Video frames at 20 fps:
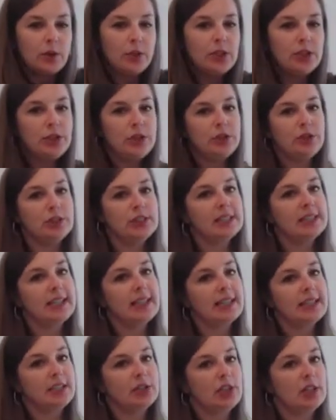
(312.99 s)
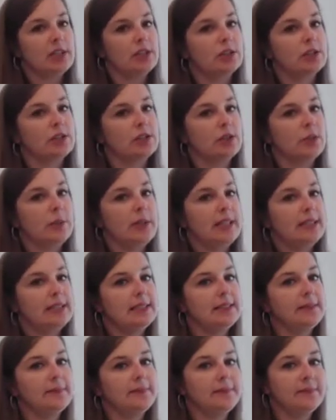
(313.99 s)
do you just like a gentle squeeze?
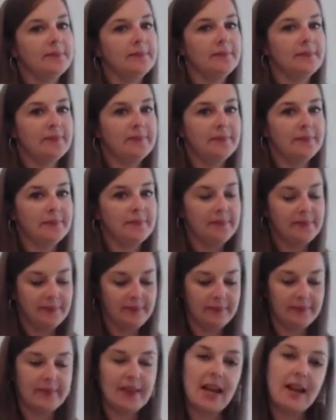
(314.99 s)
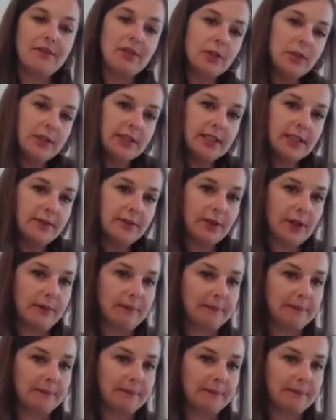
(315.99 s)
Everyone's different.